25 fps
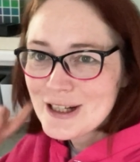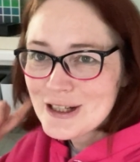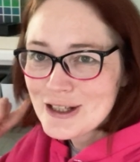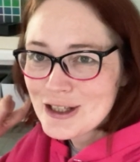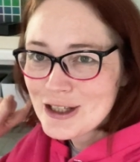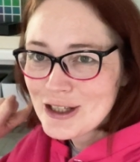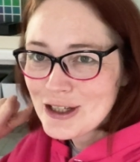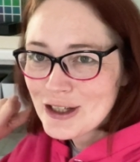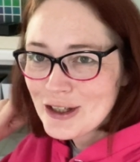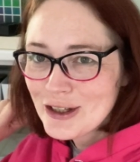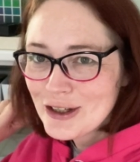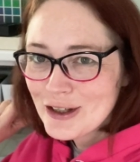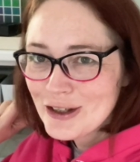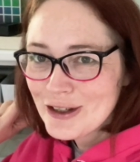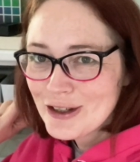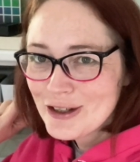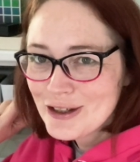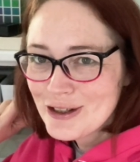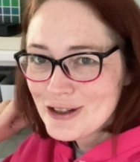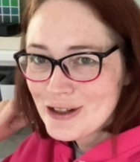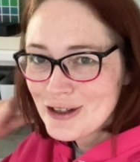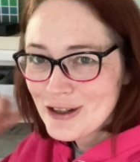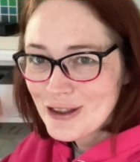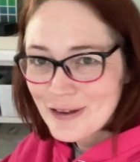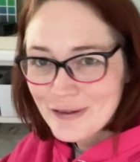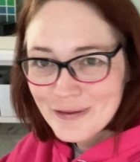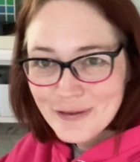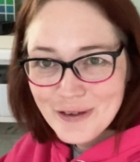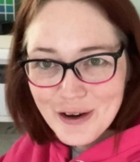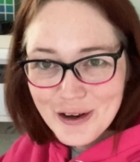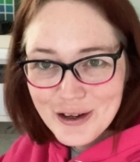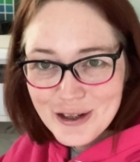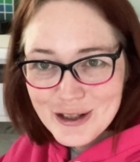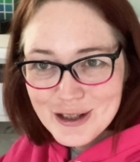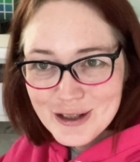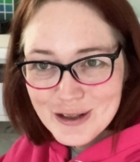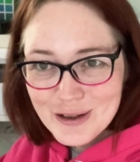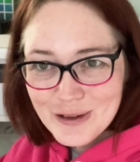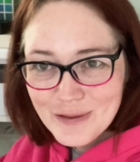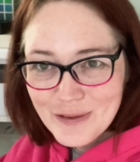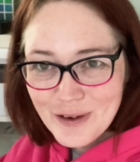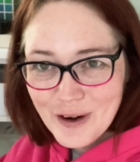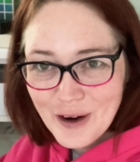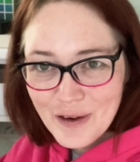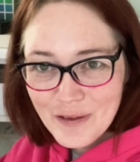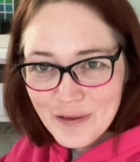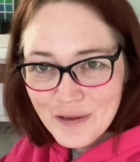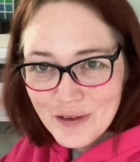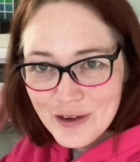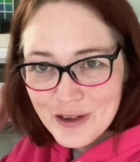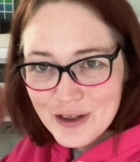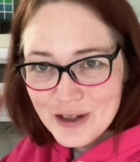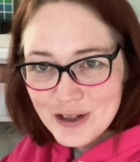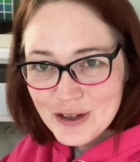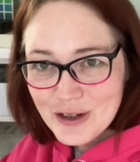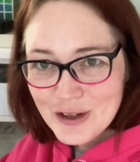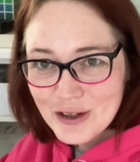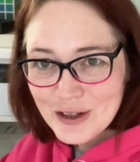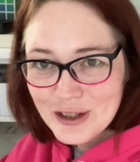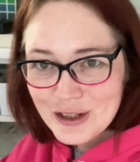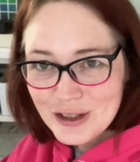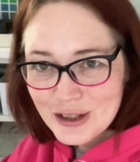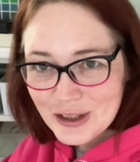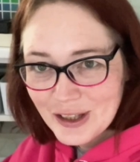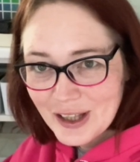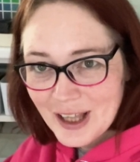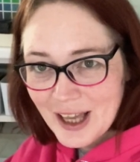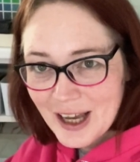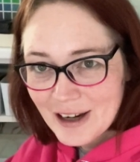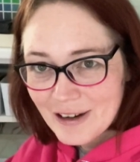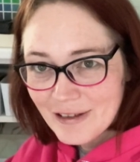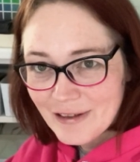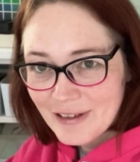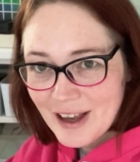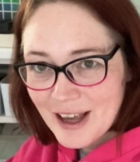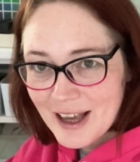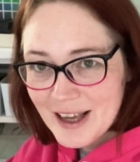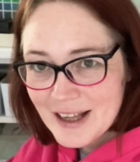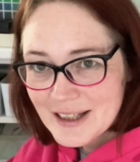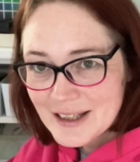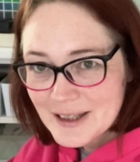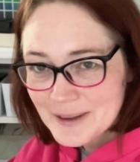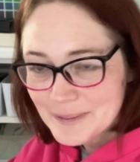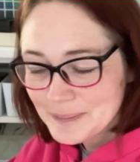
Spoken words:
to do the voiceover for the Dawn and Julia Create.